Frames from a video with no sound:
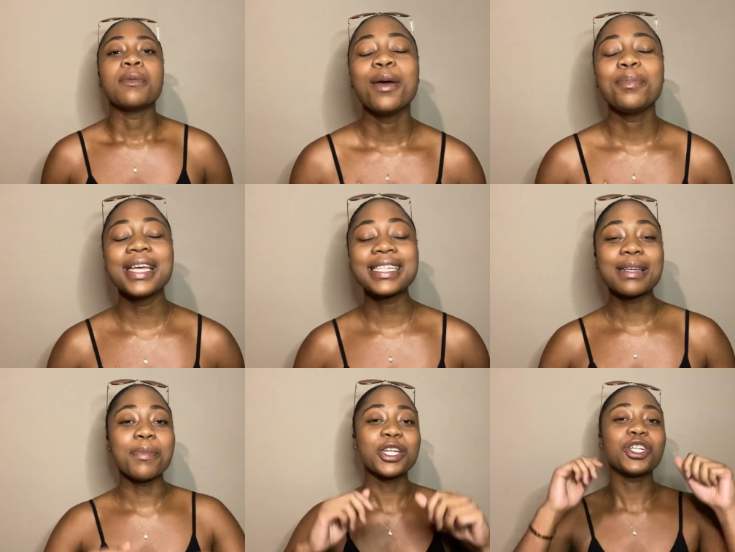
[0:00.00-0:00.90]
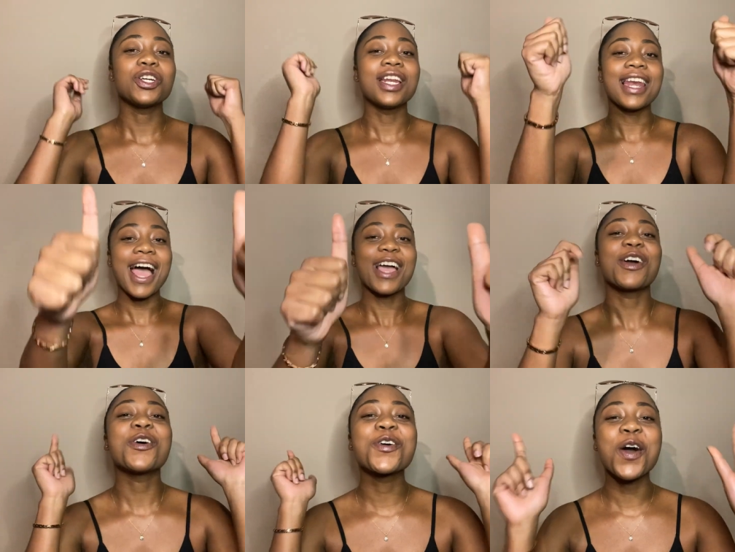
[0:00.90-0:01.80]
Please make sure you
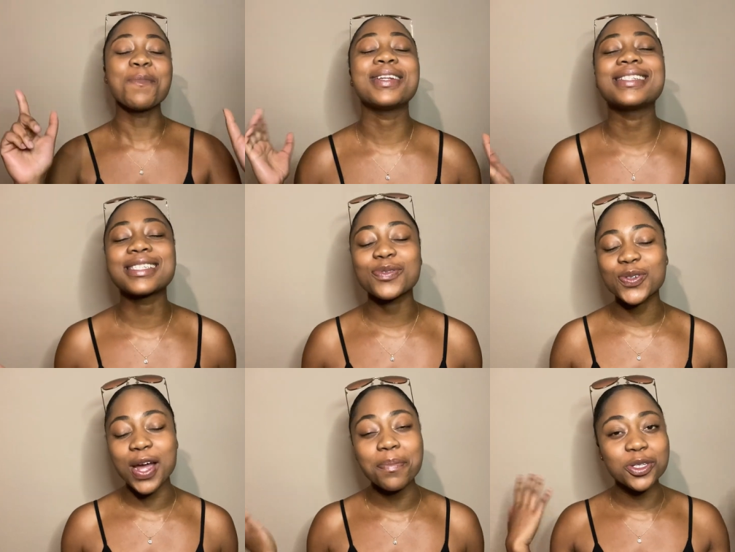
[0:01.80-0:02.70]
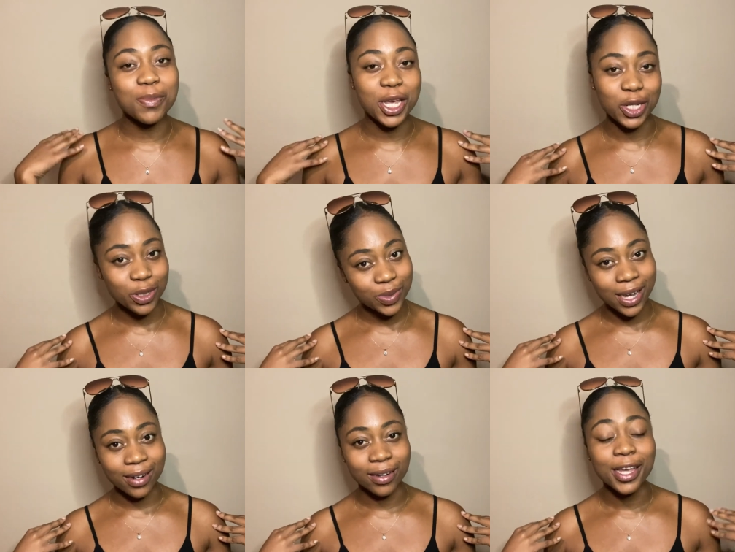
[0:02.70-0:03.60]
like, comment, and subscribe to my YouTube
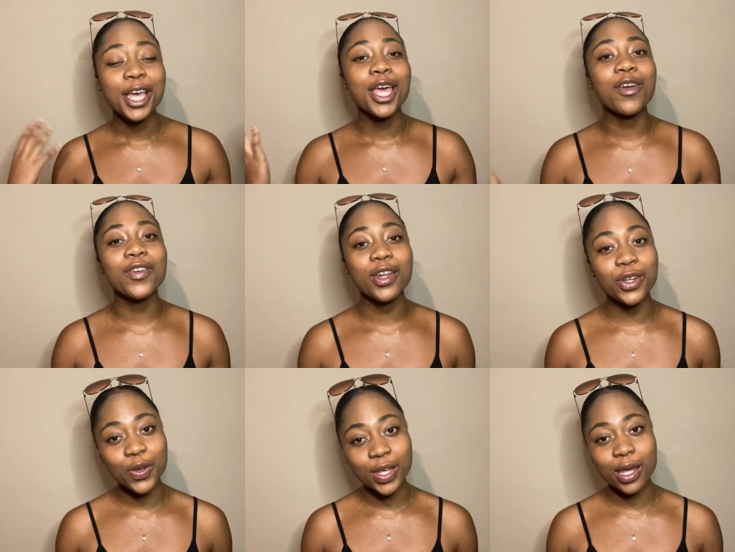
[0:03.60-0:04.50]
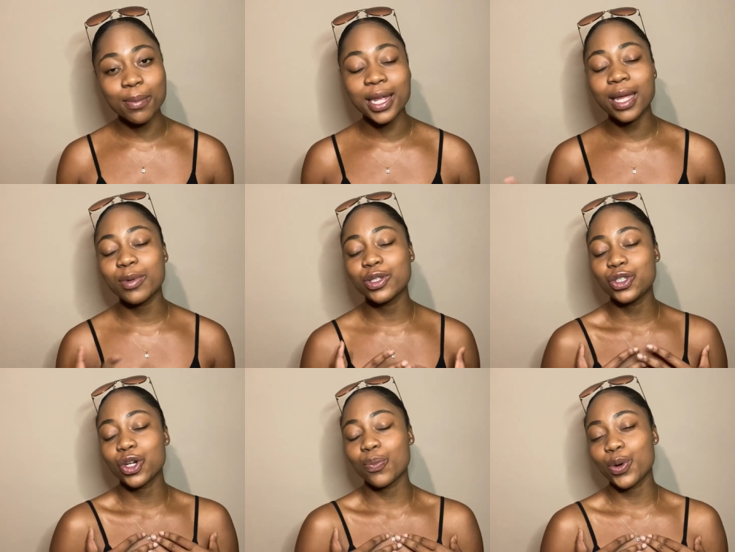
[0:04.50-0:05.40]
channel. If you're new here, my name is
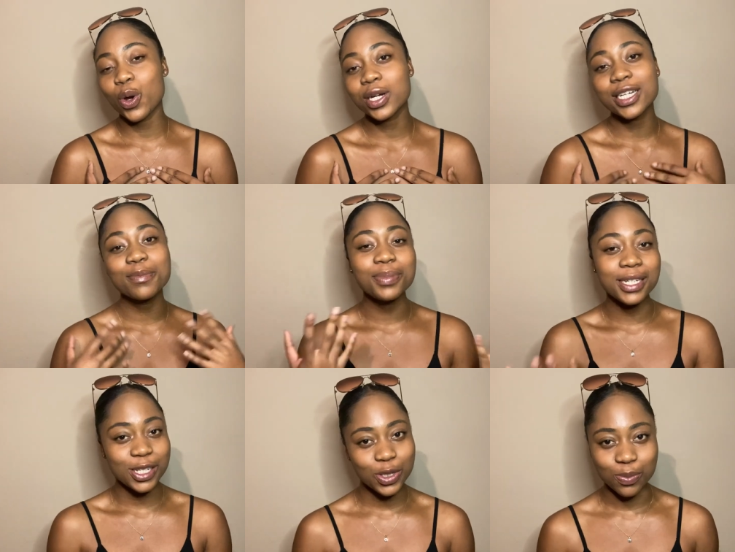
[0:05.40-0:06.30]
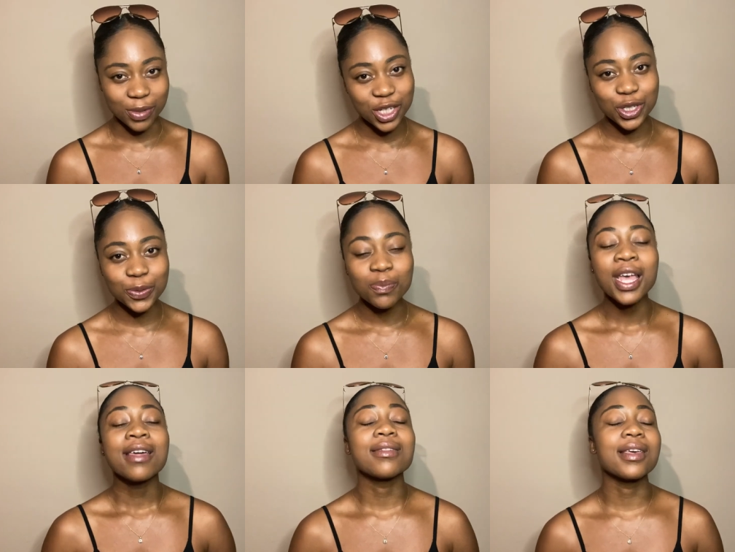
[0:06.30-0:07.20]
Jo Marie. Pleased to meet you.
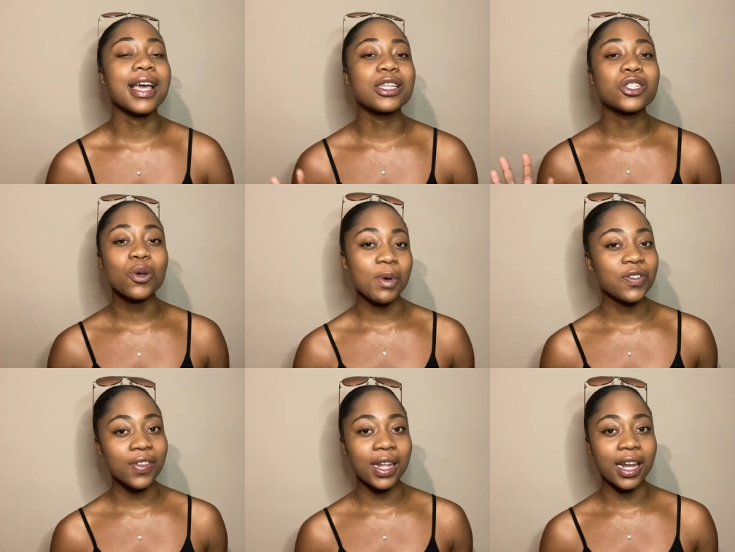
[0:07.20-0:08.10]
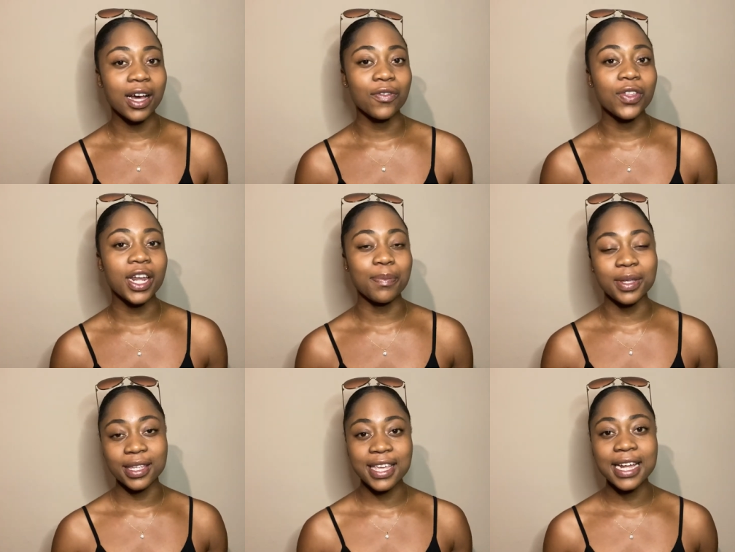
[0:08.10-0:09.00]
Thank you guys so much for the love that I've
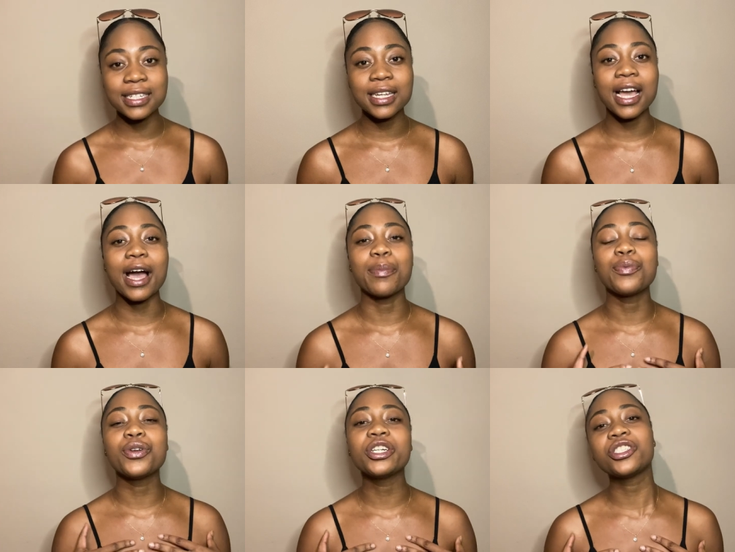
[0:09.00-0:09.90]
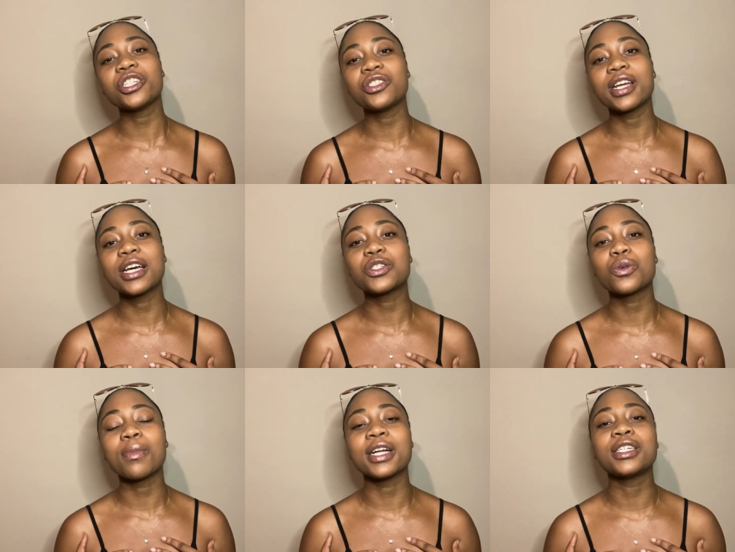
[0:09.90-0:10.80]
been getting. I appreciate you guys so
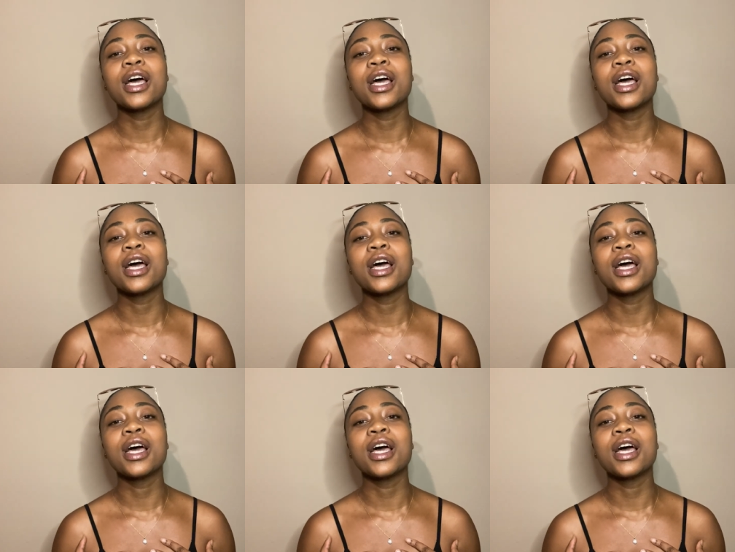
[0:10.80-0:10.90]
much.